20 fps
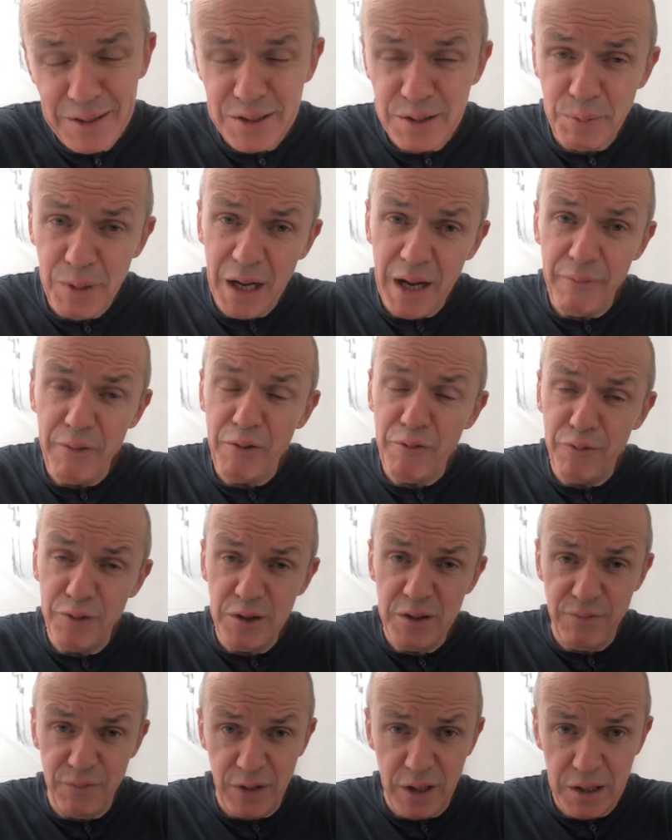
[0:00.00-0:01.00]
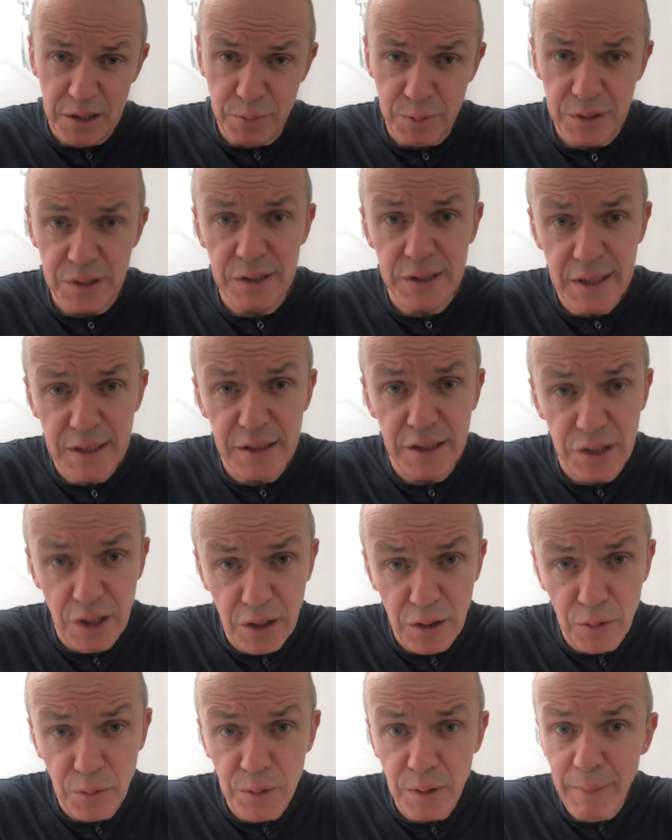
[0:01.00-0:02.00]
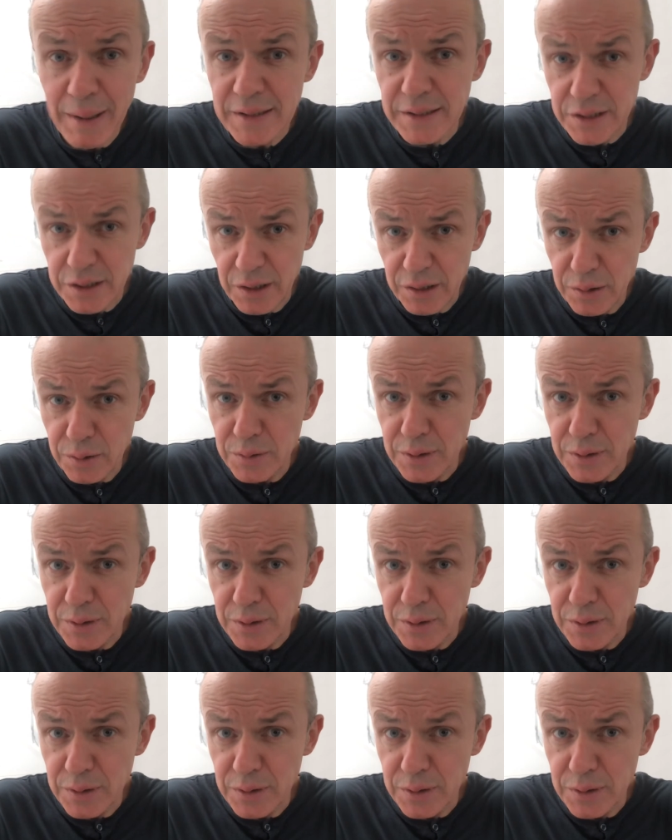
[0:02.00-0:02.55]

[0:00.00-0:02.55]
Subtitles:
So we have our first verse, which is in the jungle, the mighty jungle,